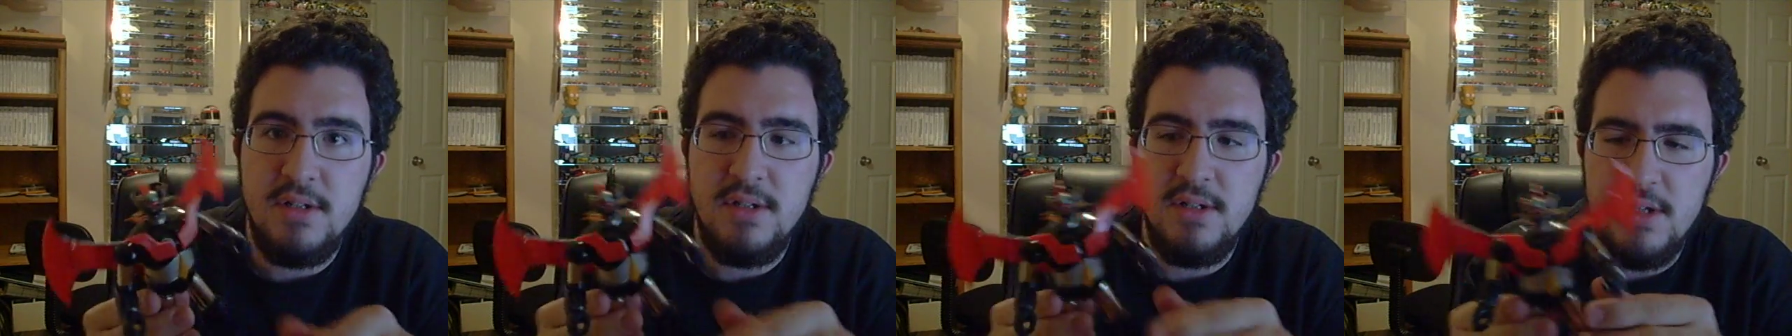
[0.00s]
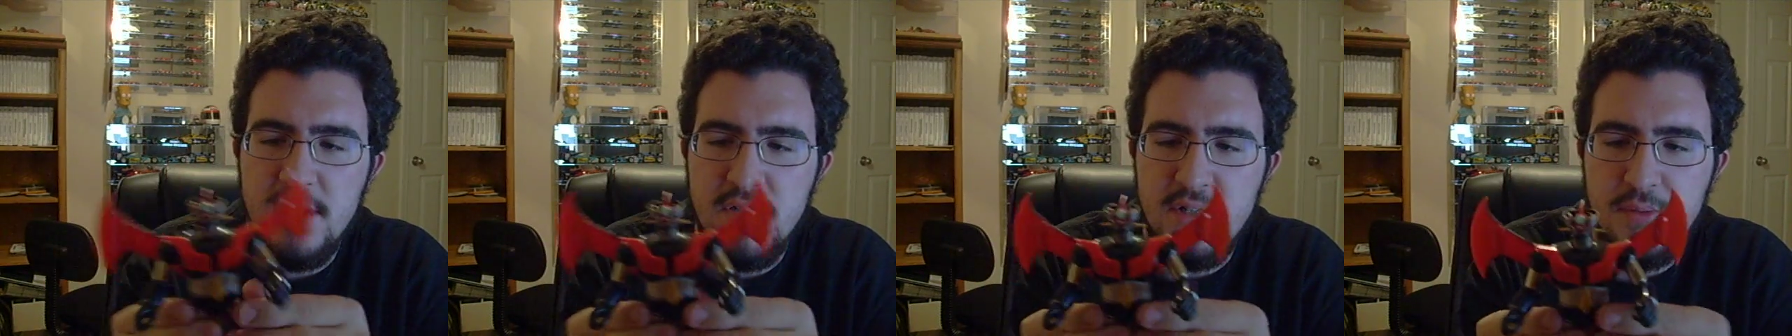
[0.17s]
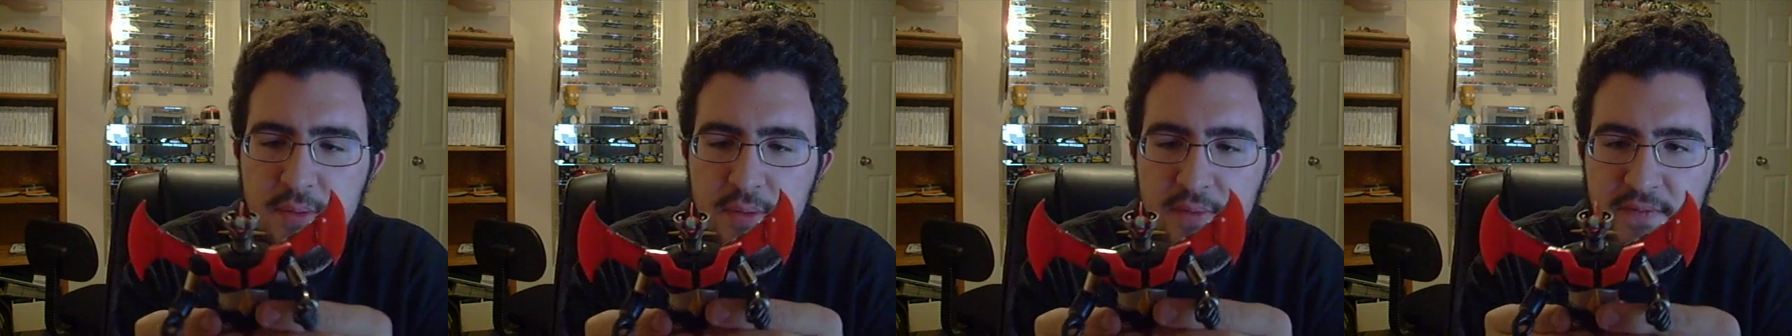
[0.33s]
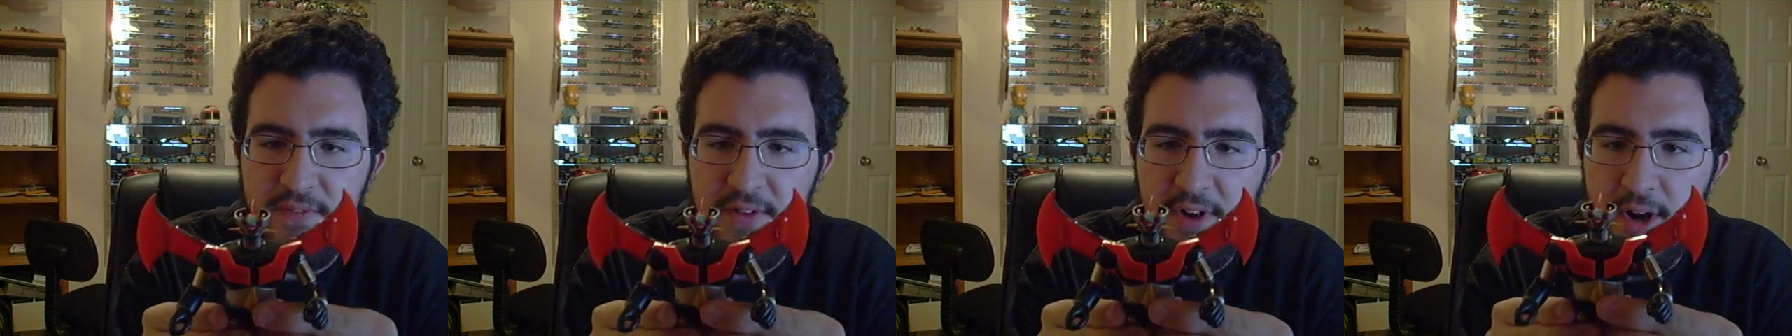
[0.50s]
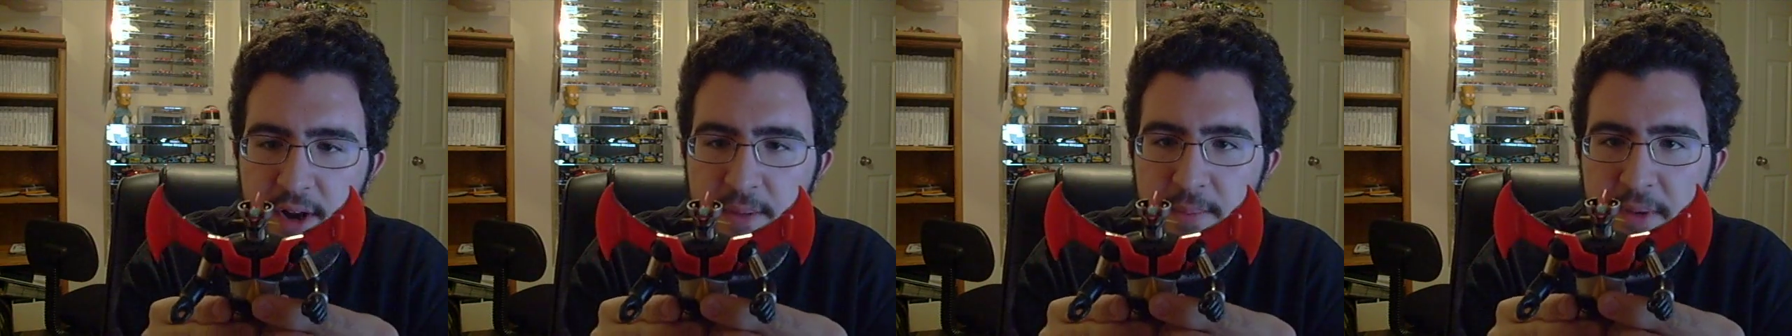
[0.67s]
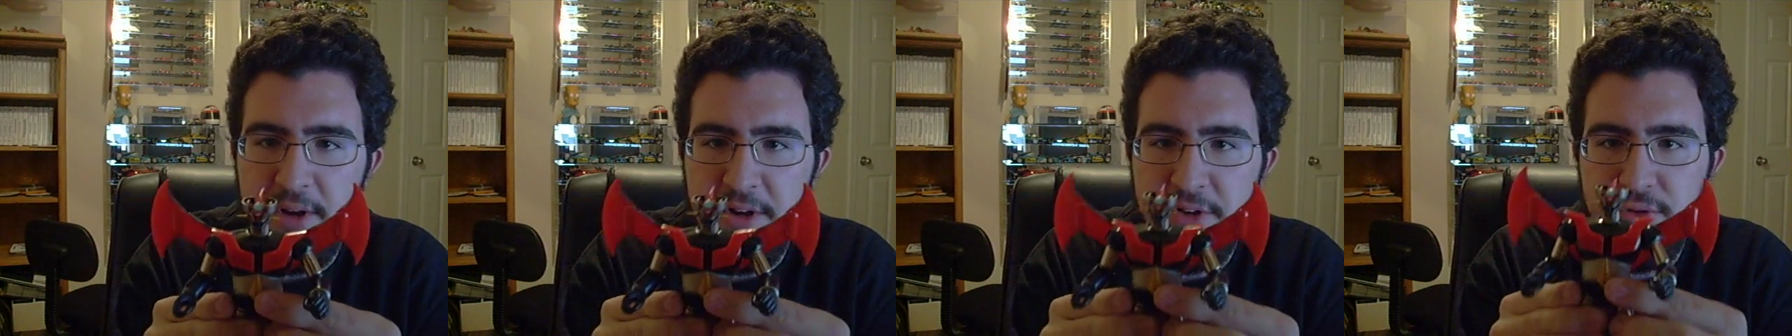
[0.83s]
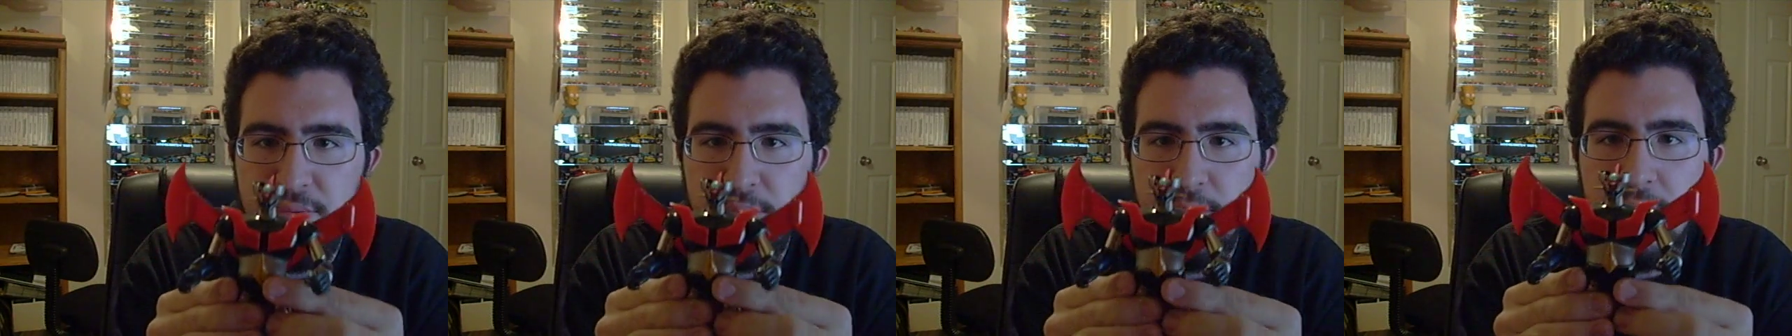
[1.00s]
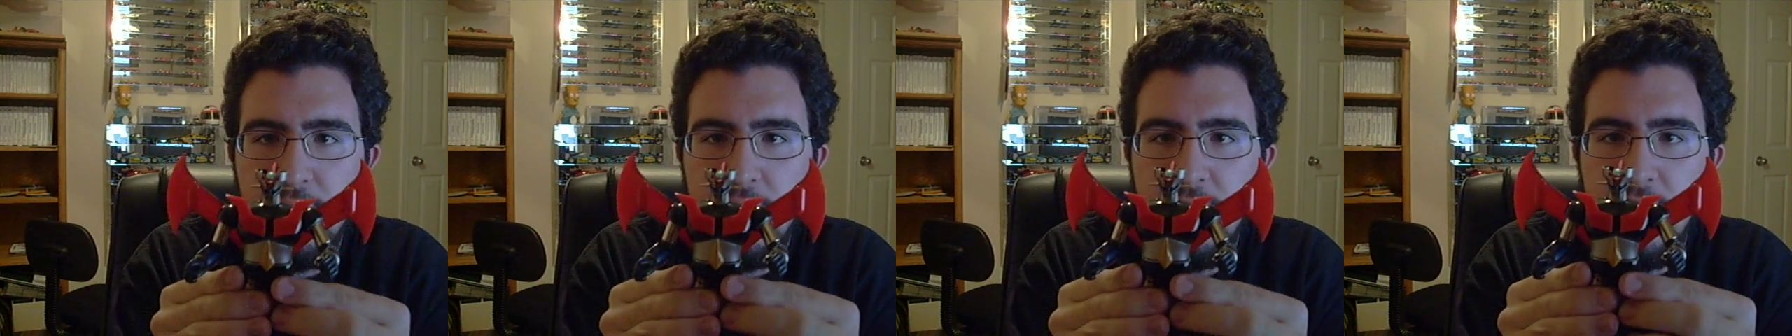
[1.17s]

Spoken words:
it's very much worth